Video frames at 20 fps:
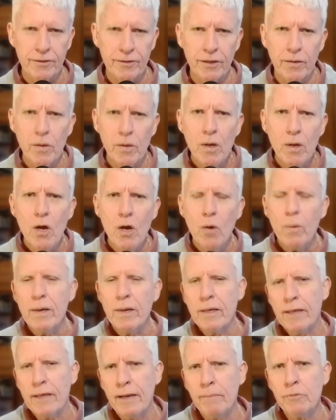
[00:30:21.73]
So when
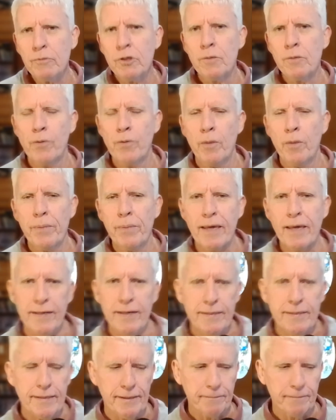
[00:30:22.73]
it comes to
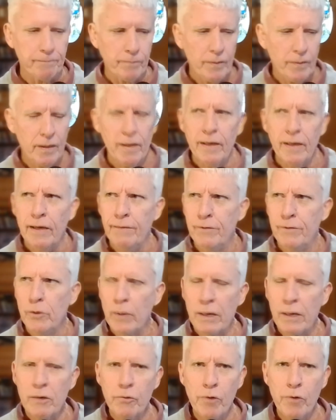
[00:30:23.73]
propagating, if you
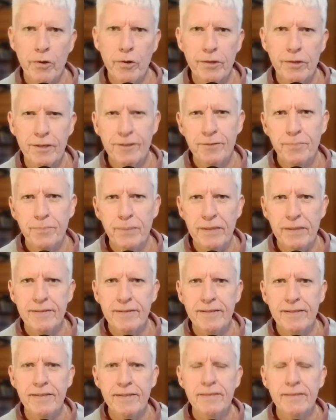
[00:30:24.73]
are growing the
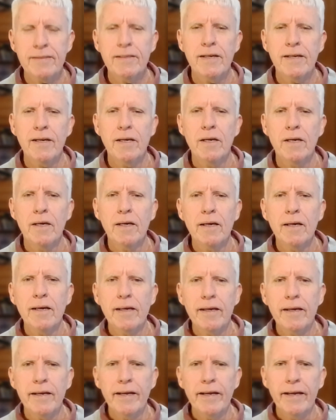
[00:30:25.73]
species,
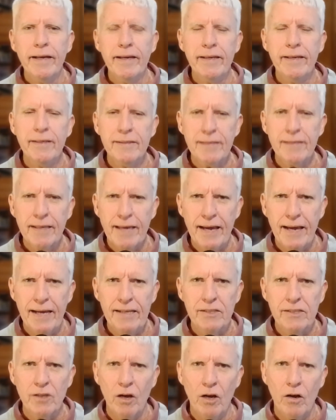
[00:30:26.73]
it is a
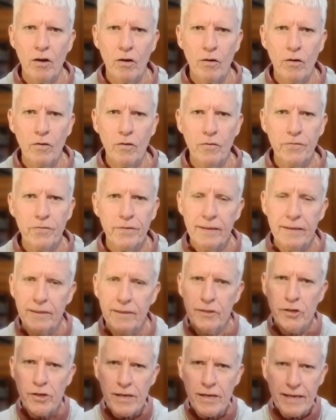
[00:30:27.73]
case of
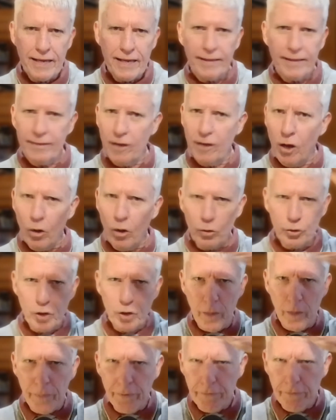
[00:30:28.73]
you can cut the whole
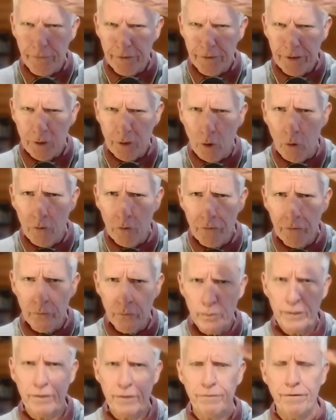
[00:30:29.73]
top of it off
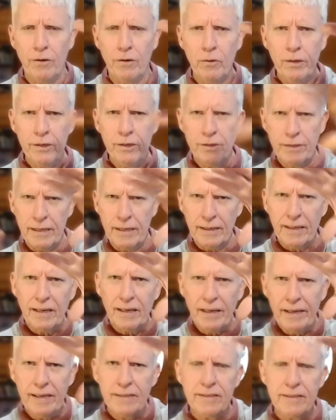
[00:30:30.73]
with the foliage, then
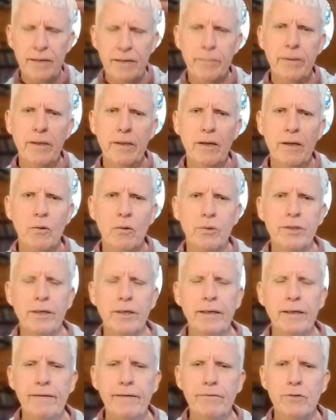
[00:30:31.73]
clear some of the older
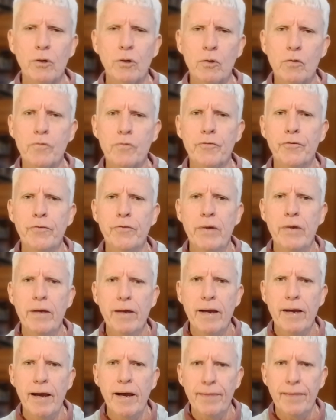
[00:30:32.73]
leaves off
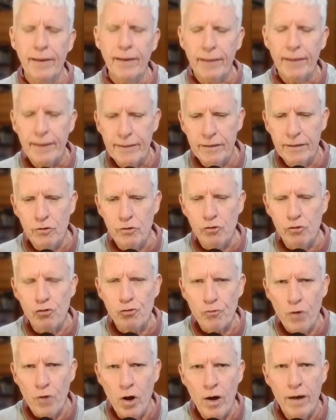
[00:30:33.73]
and then let it
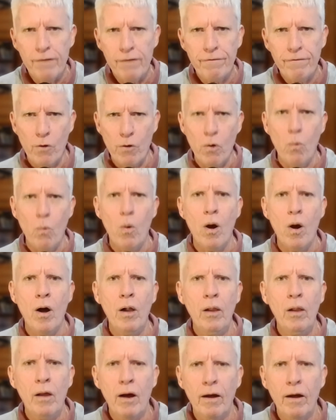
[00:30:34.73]
dry for a
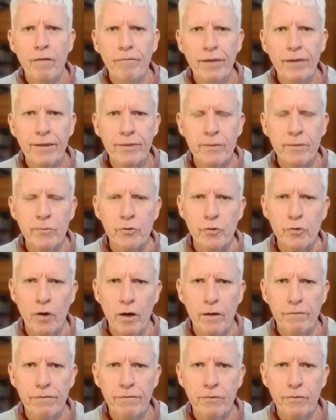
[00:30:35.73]
while. I've let them
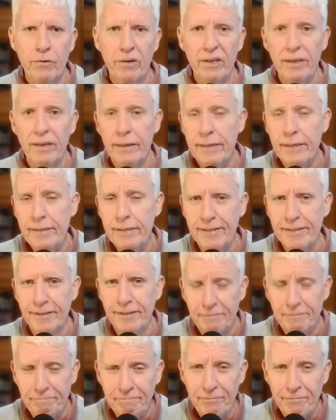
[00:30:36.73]
dry for at least
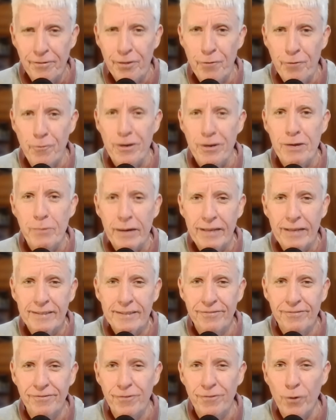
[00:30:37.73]
3 weeks,
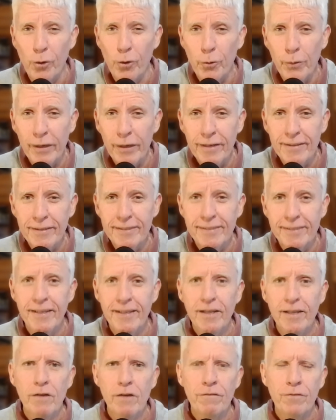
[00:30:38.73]
4 weeks,
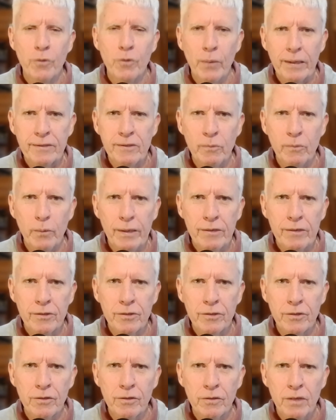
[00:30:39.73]
4 weeks in
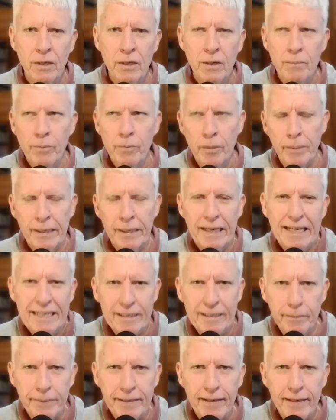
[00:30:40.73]
winter, probably a
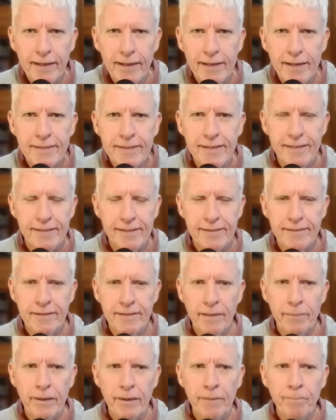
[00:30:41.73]
little bit less in
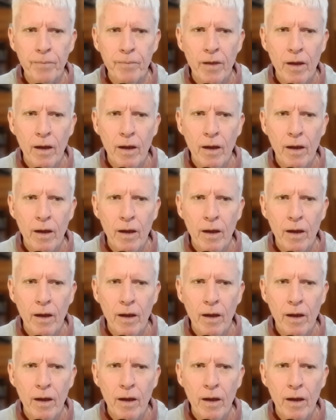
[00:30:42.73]
summer.